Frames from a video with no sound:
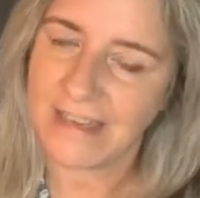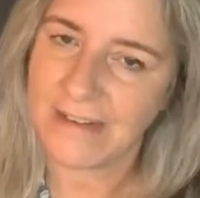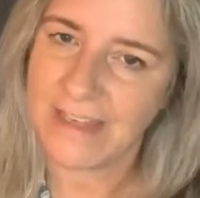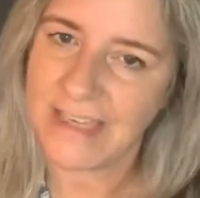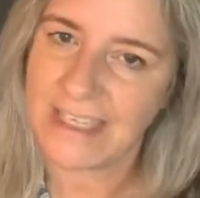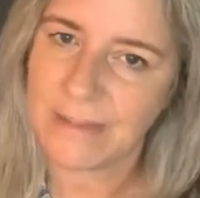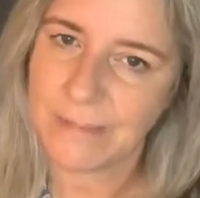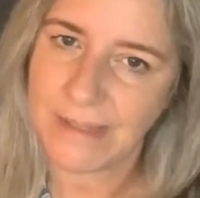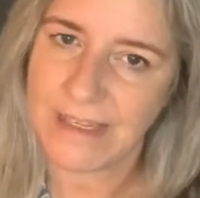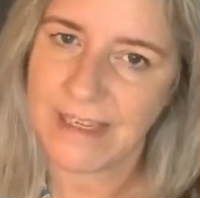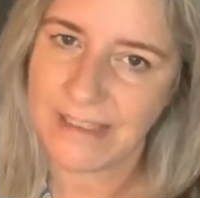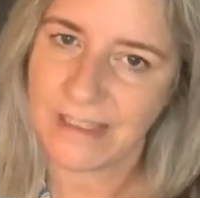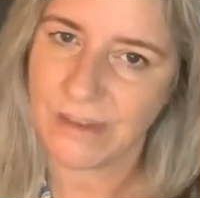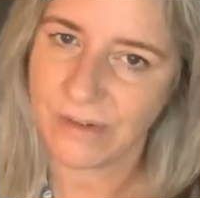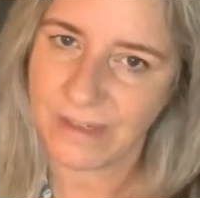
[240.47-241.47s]
Now he's my
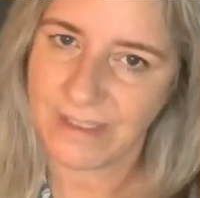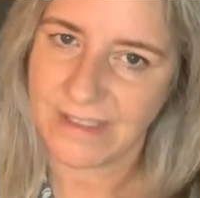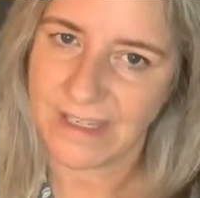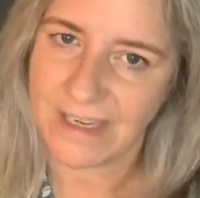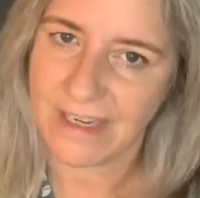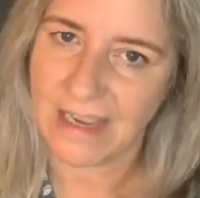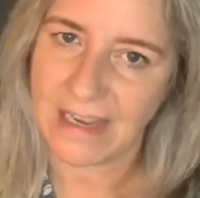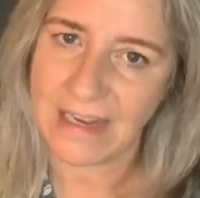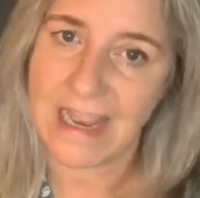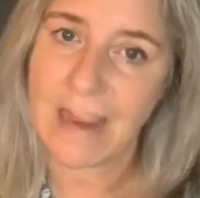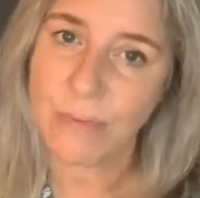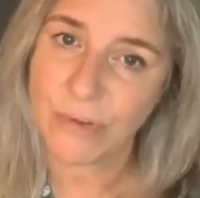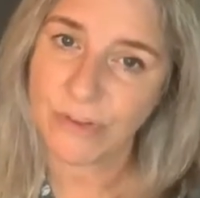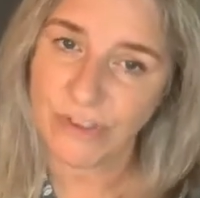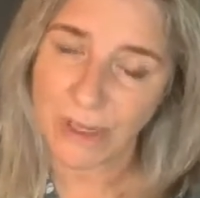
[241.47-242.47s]
inner critic, and
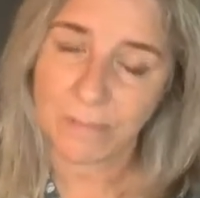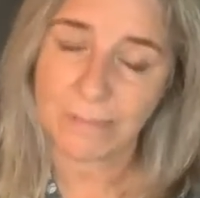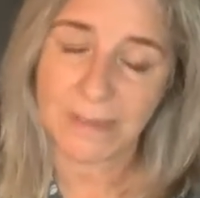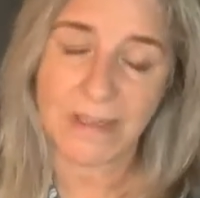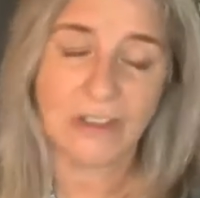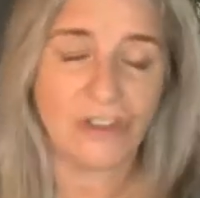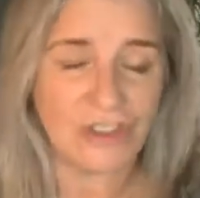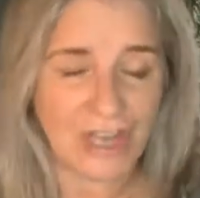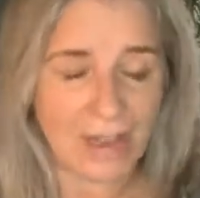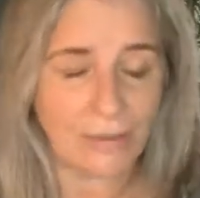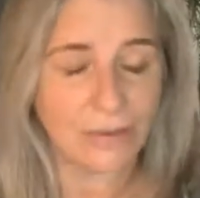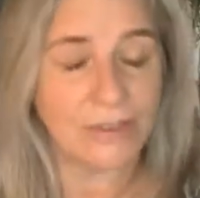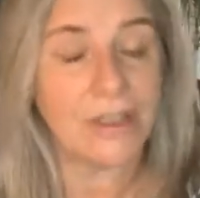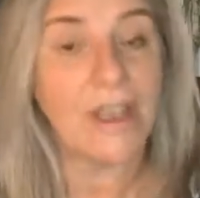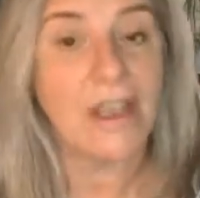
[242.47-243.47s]
he will jump and
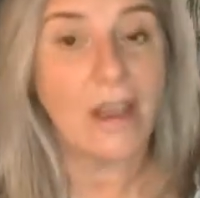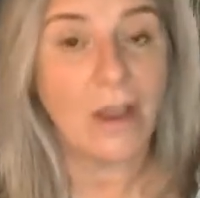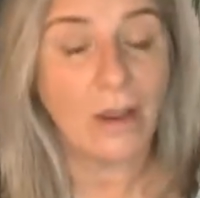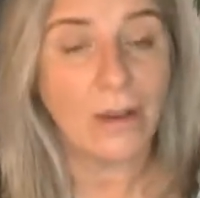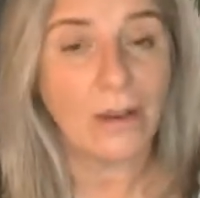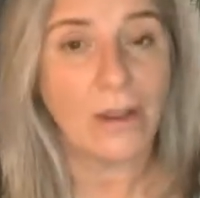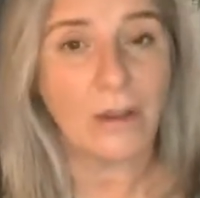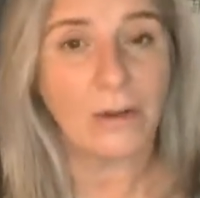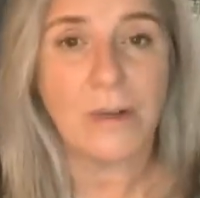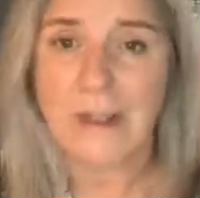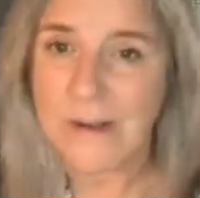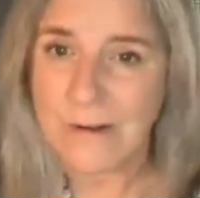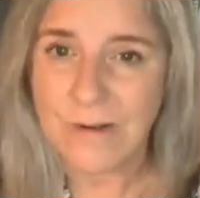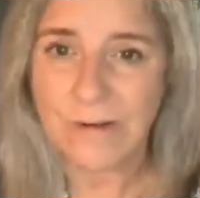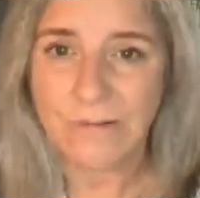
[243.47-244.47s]
shout and go,
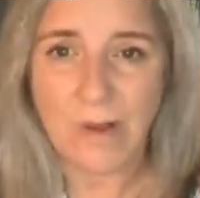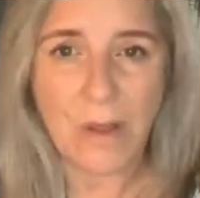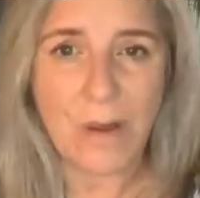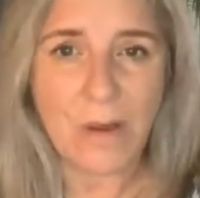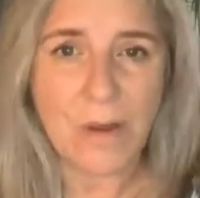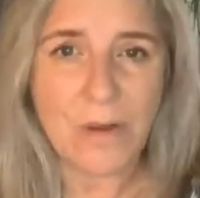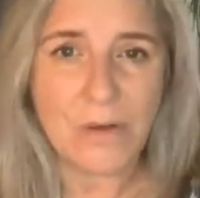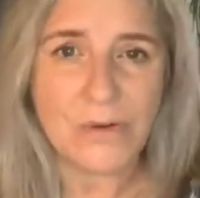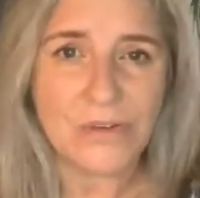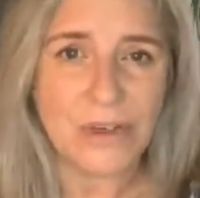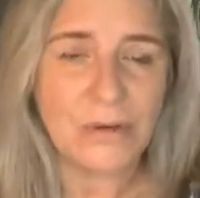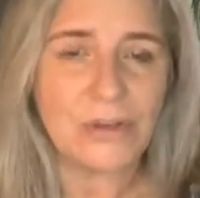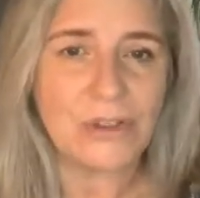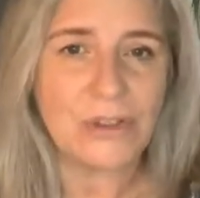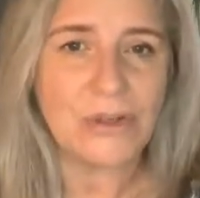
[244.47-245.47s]
no,
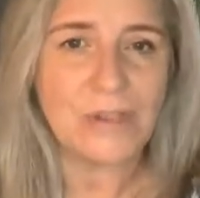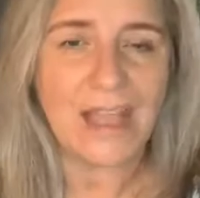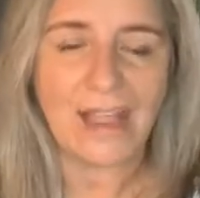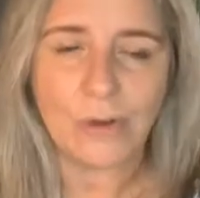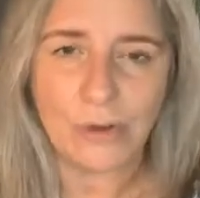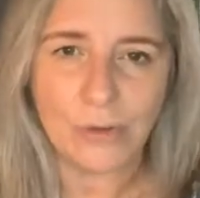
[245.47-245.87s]
don't do that.